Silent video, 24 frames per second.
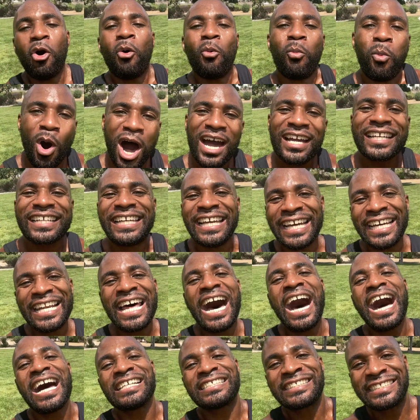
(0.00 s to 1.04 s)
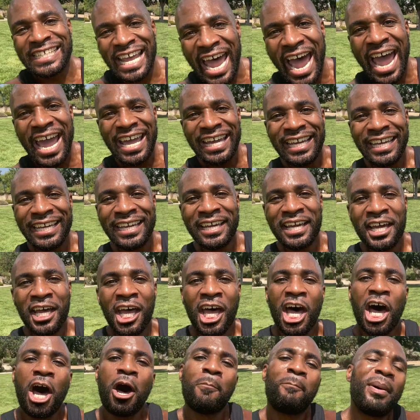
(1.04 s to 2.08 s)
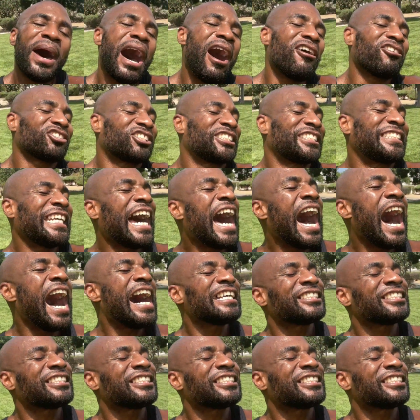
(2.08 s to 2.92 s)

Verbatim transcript: What can I say about Shy